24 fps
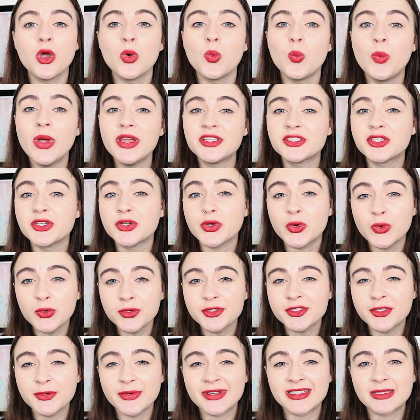which could
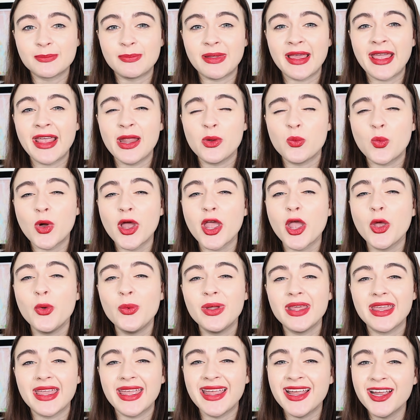also explain why
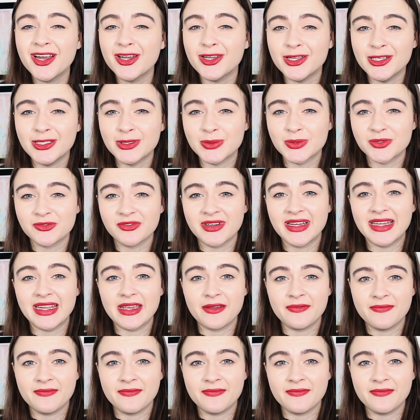only England was really